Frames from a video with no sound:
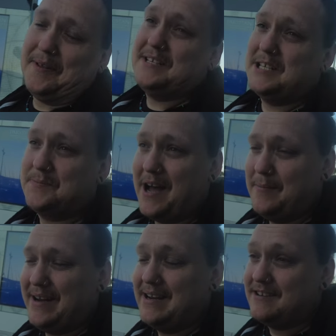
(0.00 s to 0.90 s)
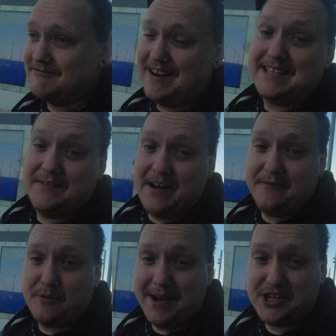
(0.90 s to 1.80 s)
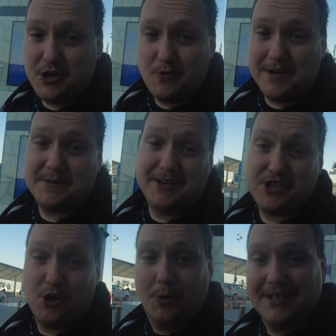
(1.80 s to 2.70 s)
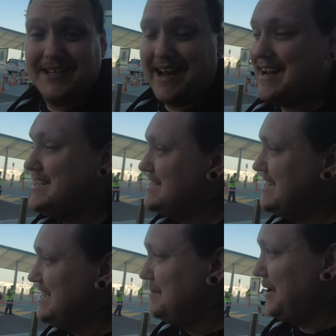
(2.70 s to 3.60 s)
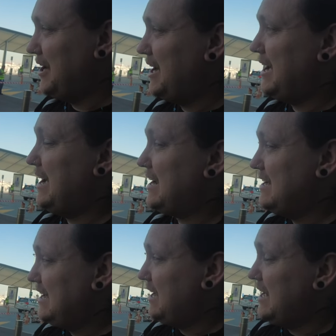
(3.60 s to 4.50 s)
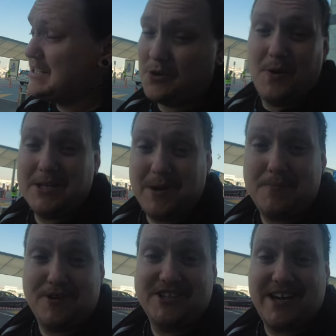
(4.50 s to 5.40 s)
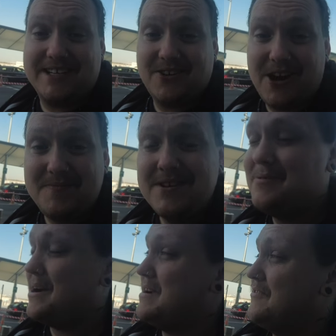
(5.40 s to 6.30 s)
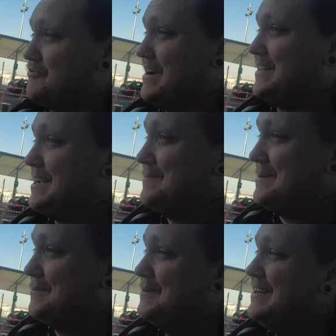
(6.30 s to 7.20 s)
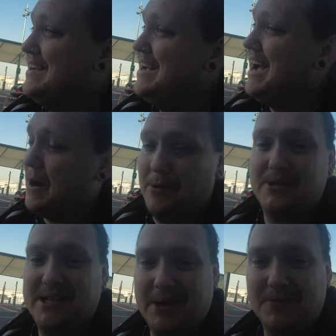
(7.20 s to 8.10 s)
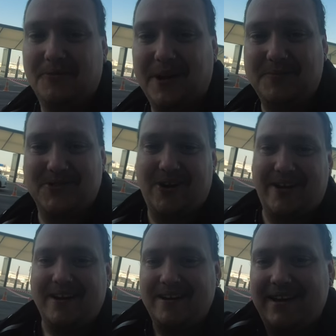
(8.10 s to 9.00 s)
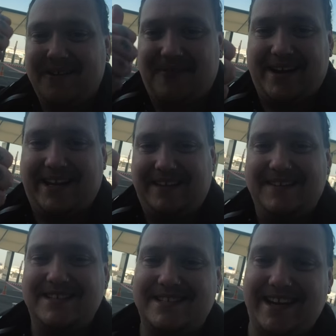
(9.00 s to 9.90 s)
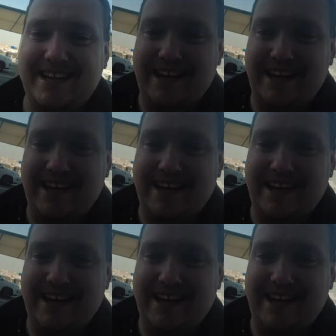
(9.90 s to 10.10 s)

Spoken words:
this has been relatively informational, but it's been a short one today. But as always, we appreciate your time. We hope you have a great day, people, and we'll see you on the flip side. Thank you and take